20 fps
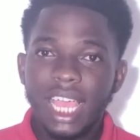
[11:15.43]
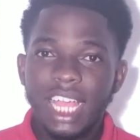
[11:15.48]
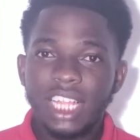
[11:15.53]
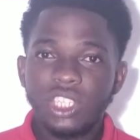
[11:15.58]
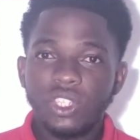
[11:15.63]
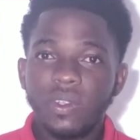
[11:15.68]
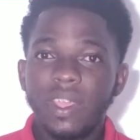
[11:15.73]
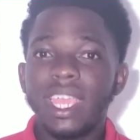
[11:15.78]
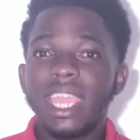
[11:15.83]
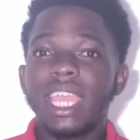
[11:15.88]

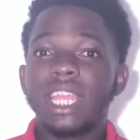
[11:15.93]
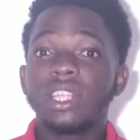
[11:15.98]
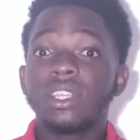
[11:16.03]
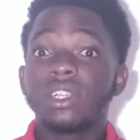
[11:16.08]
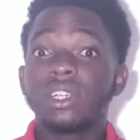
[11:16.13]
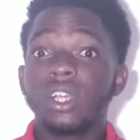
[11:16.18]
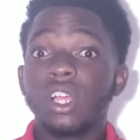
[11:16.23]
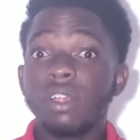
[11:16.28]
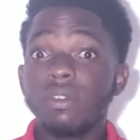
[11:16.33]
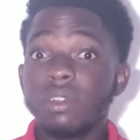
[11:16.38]
And so I
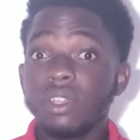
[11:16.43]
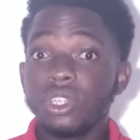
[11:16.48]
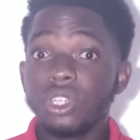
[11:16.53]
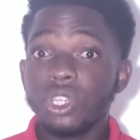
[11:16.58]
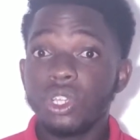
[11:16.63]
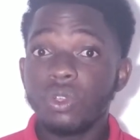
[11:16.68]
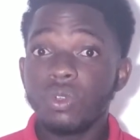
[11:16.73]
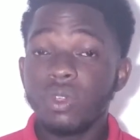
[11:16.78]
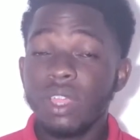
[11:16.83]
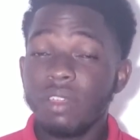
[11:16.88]

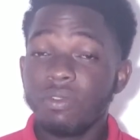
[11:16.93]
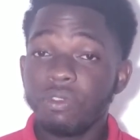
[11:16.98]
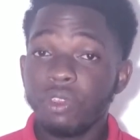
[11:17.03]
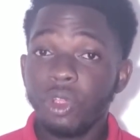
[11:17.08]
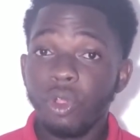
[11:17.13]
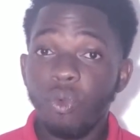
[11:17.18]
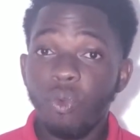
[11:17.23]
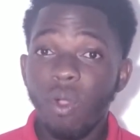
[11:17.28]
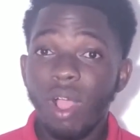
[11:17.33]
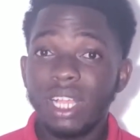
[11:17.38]
encourage you, if
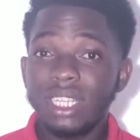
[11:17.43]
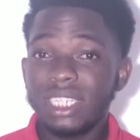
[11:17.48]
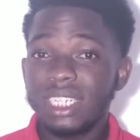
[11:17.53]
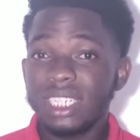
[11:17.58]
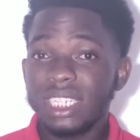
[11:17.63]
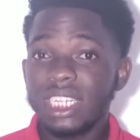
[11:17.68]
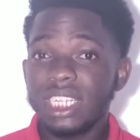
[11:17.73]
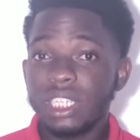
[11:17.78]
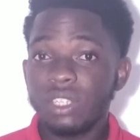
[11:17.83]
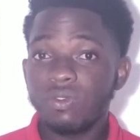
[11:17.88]
you're
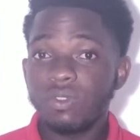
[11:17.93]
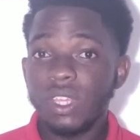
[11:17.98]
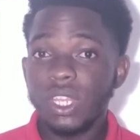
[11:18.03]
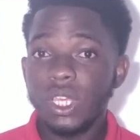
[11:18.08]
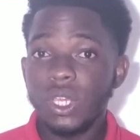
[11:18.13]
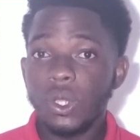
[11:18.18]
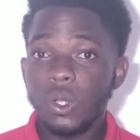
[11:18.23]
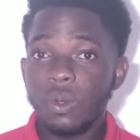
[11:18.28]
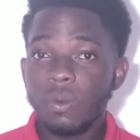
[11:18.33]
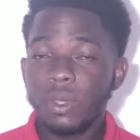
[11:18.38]
watching this
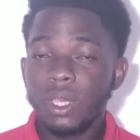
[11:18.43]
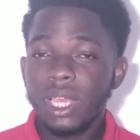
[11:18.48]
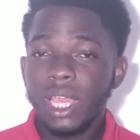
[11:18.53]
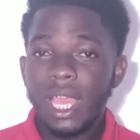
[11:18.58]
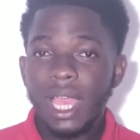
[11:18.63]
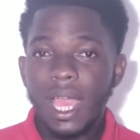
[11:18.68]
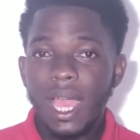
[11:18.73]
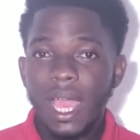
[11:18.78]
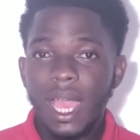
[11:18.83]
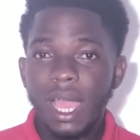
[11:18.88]
video,
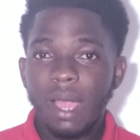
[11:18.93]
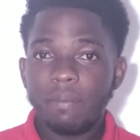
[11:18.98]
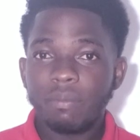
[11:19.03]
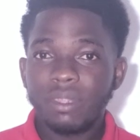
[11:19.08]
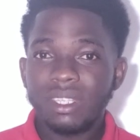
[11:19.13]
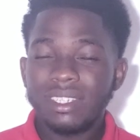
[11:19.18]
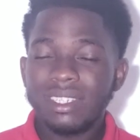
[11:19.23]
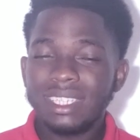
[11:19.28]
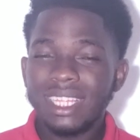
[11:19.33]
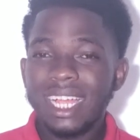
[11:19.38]

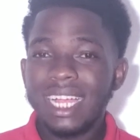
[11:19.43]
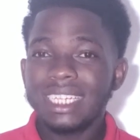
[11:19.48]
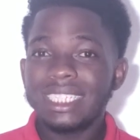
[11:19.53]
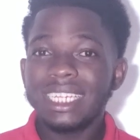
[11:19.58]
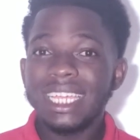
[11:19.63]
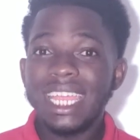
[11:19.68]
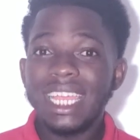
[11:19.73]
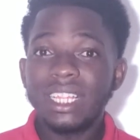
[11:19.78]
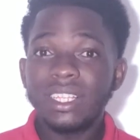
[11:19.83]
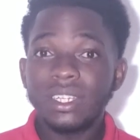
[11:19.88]
um, to start
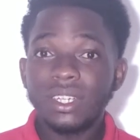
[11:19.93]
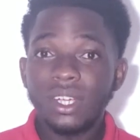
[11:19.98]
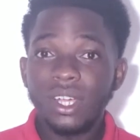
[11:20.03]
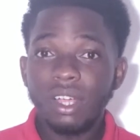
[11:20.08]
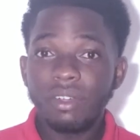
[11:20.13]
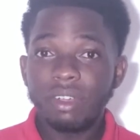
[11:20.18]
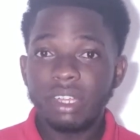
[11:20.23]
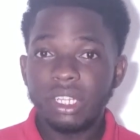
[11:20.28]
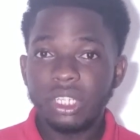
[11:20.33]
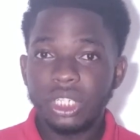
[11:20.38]
to
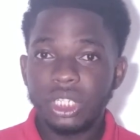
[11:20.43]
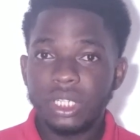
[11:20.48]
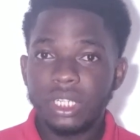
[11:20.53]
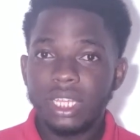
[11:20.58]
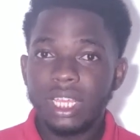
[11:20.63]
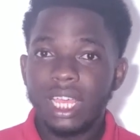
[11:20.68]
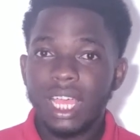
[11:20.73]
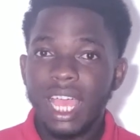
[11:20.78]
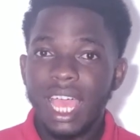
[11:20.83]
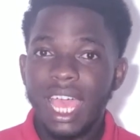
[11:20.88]
encourage
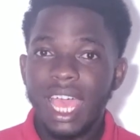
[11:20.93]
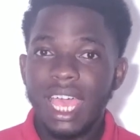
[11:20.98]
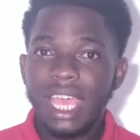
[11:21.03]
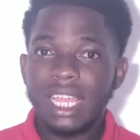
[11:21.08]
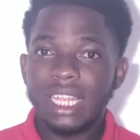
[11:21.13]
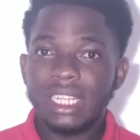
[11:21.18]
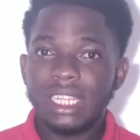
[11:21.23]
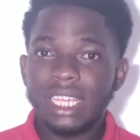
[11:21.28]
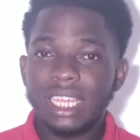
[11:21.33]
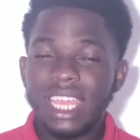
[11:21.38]

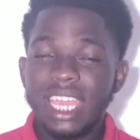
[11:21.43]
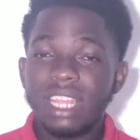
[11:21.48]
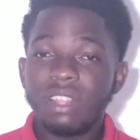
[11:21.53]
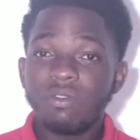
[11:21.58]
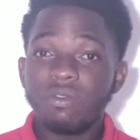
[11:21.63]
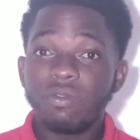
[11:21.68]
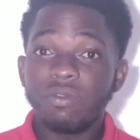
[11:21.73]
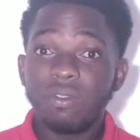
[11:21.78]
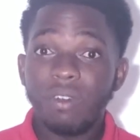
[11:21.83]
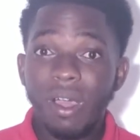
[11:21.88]
and
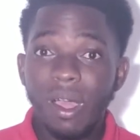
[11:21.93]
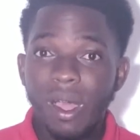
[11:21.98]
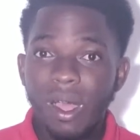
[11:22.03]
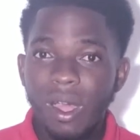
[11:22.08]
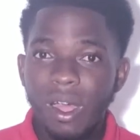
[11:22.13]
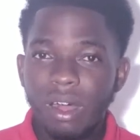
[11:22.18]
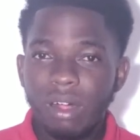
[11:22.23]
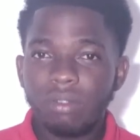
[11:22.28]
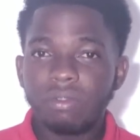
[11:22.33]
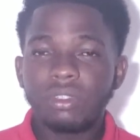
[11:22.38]

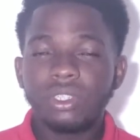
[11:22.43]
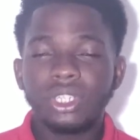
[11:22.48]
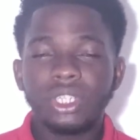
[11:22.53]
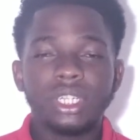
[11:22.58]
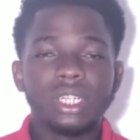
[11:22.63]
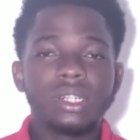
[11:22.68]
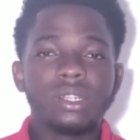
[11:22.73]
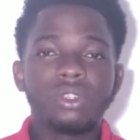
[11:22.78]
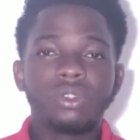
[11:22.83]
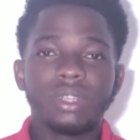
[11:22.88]
involve
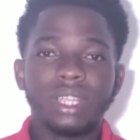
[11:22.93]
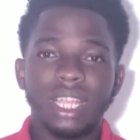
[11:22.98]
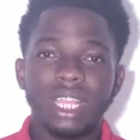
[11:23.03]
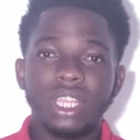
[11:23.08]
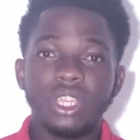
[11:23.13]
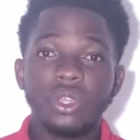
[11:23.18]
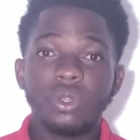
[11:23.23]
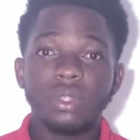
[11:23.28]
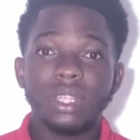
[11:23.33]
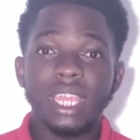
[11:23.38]
children
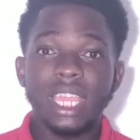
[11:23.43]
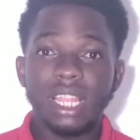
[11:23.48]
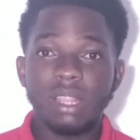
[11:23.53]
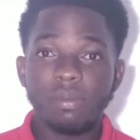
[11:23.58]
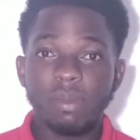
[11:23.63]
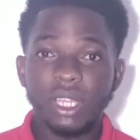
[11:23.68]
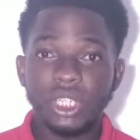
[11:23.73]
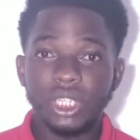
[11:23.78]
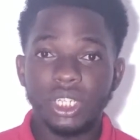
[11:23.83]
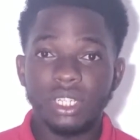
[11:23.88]
and youth
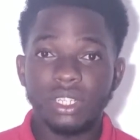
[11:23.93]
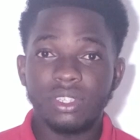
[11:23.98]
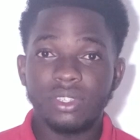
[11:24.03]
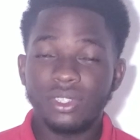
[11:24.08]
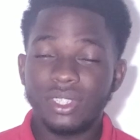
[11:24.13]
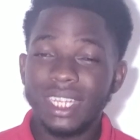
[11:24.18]
in mission.